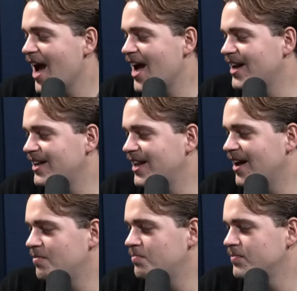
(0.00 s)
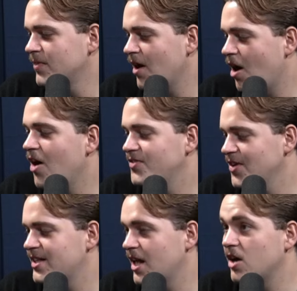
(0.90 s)
And um, after
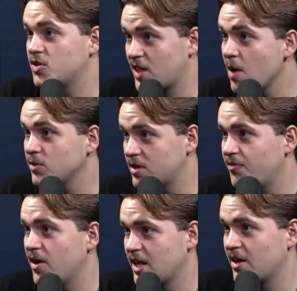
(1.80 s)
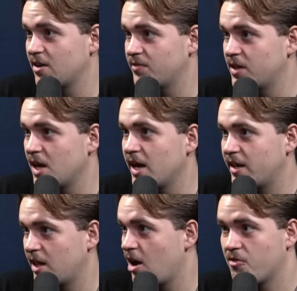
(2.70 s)
I did, because oh, that was the first heckle of the
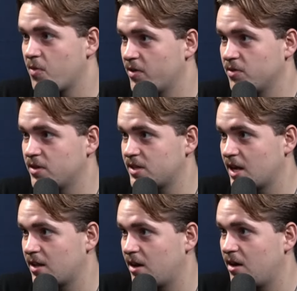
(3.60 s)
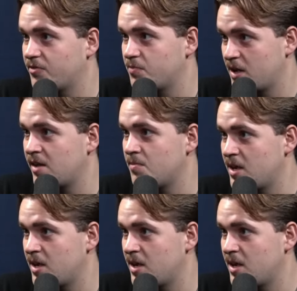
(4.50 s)
night, like halfway through the second half, me Yeah.